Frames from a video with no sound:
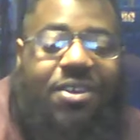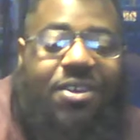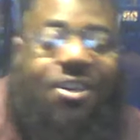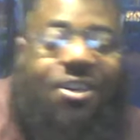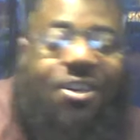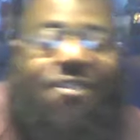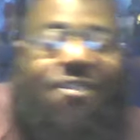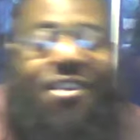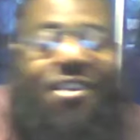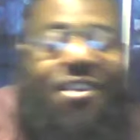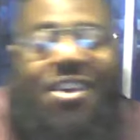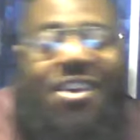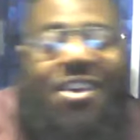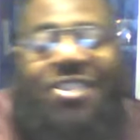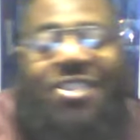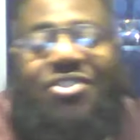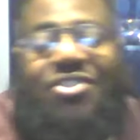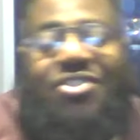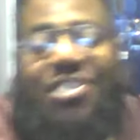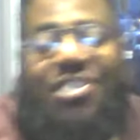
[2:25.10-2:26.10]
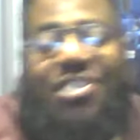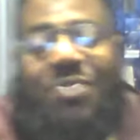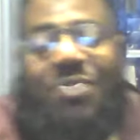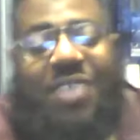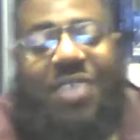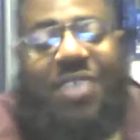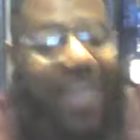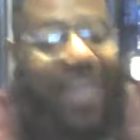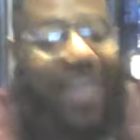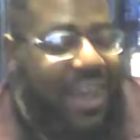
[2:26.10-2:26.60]
Overall energy,
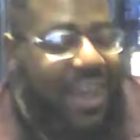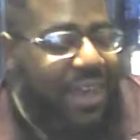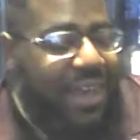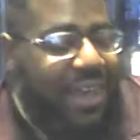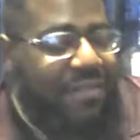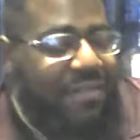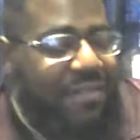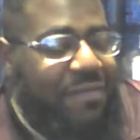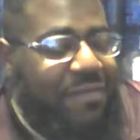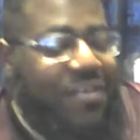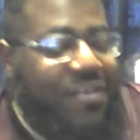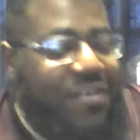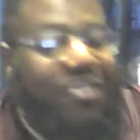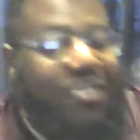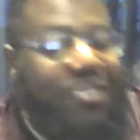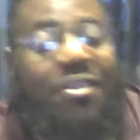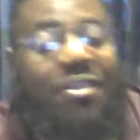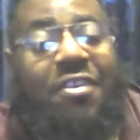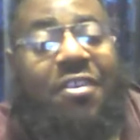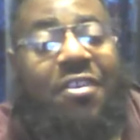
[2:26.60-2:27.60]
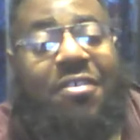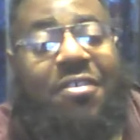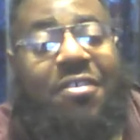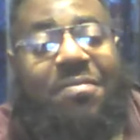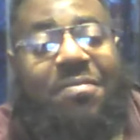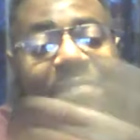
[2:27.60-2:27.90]
we have the fear card.